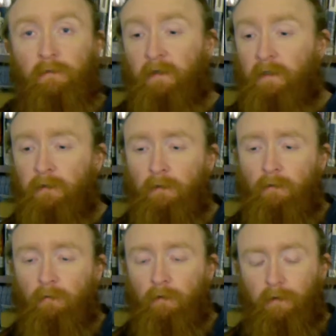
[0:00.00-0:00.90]
"To
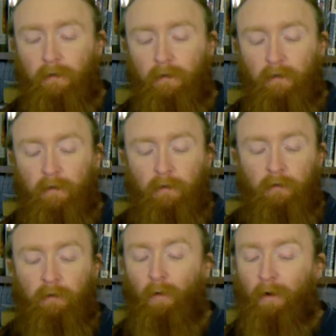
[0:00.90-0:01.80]
fix you.
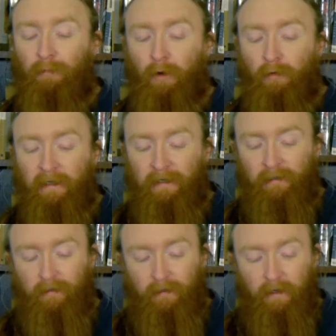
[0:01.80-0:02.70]
You are
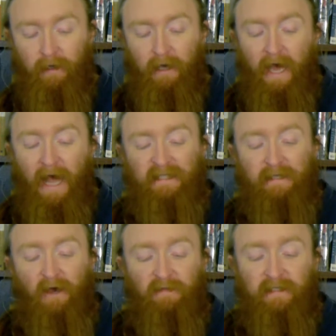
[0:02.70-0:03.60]
broken.
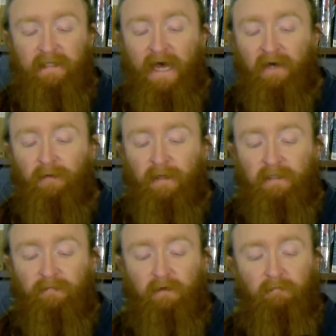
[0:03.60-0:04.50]
Has not the
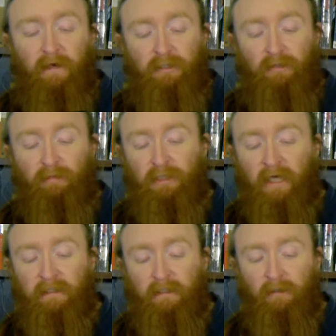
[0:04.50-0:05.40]
sacrament of confession
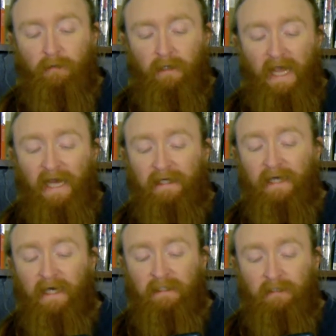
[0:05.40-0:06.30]
rejected you,
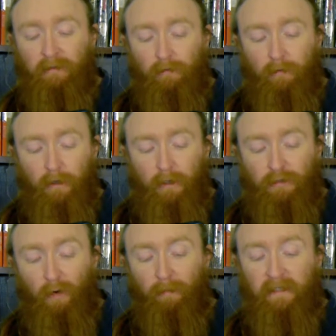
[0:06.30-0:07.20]
ignited you,
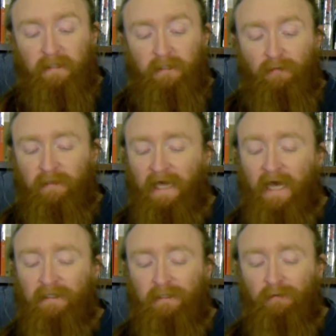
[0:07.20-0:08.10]
tormented you, and
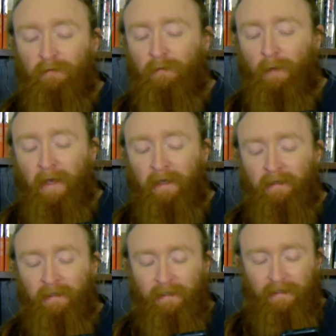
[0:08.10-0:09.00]
cast you
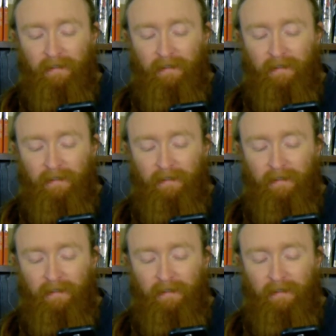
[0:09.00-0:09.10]
away?